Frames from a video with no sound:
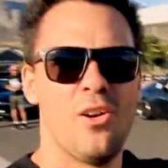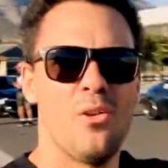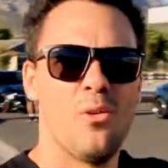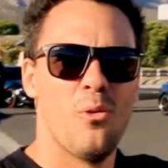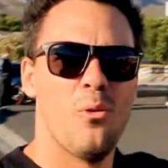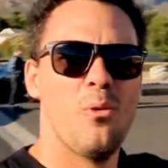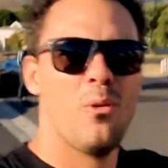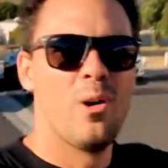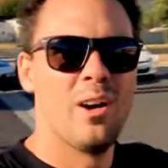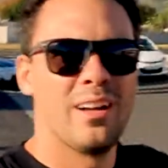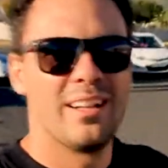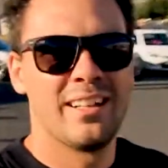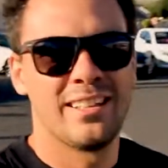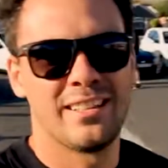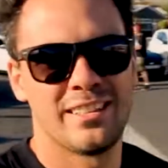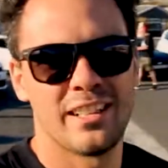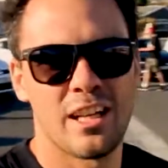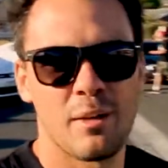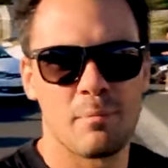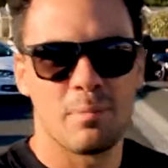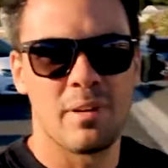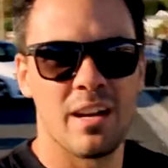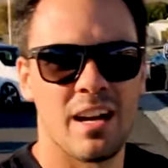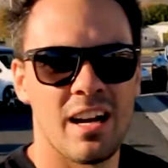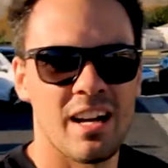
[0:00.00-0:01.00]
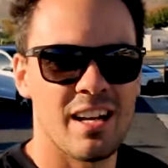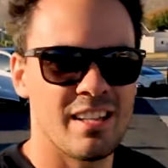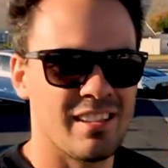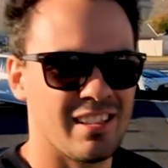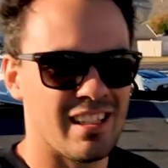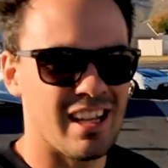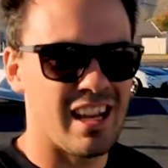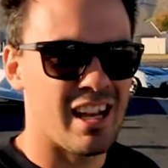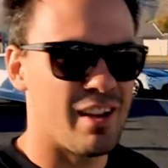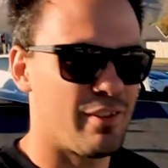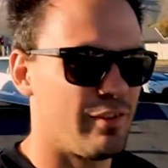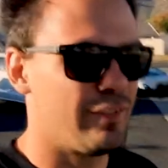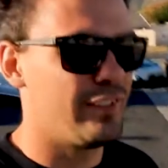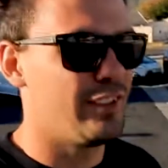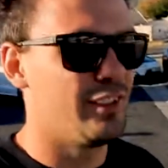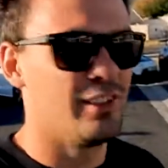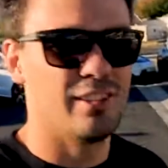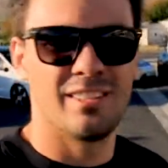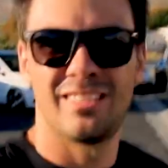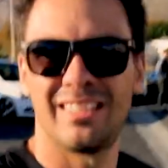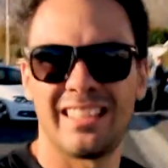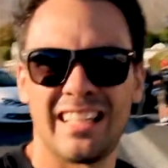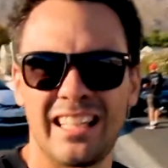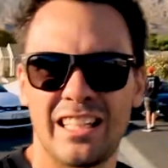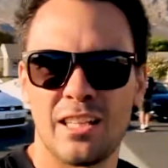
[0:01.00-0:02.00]
What is up, guys? I
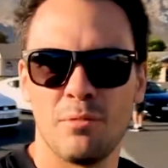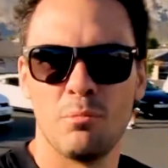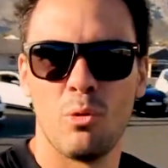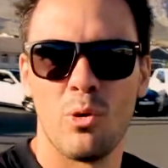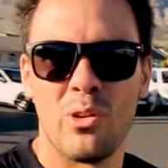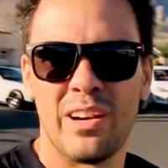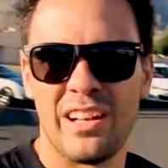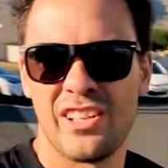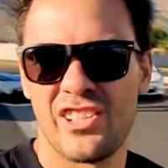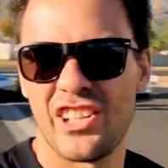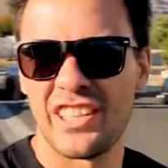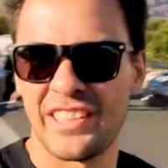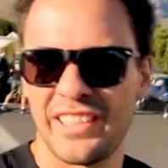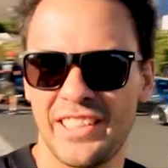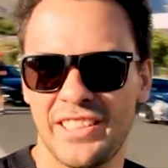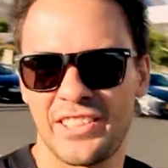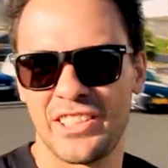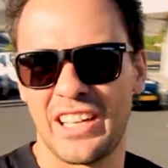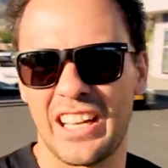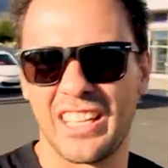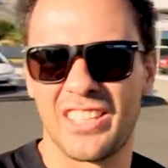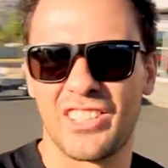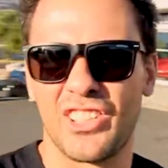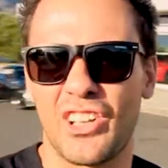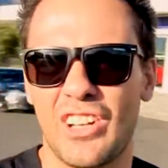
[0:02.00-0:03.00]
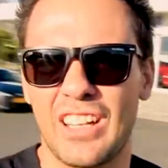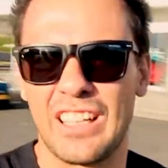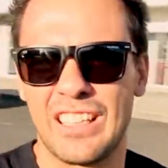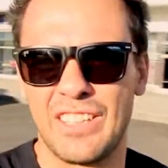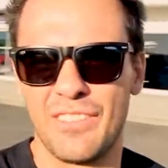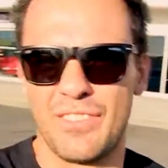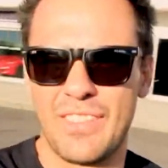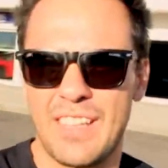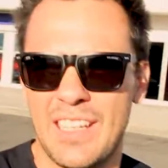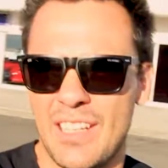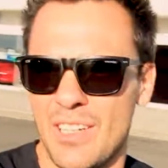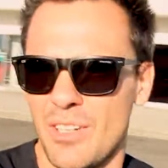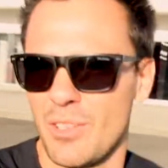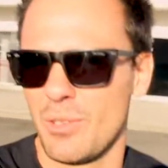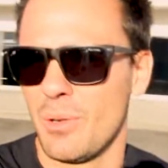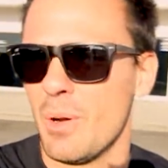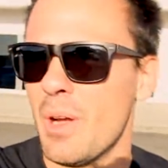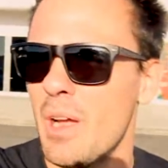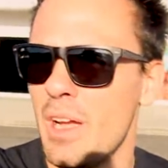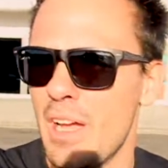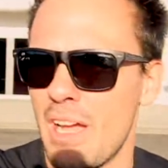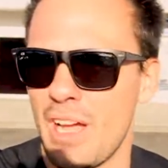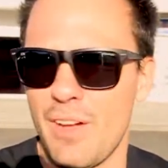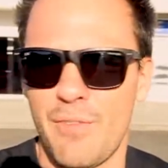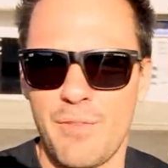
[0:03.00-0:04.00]
feel slightly more energetic, so I started the video
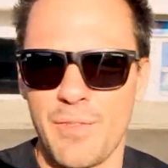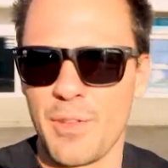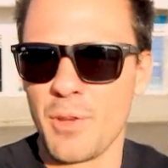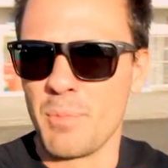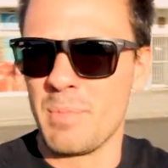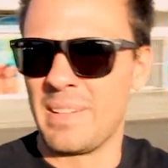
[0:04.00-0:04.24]
a few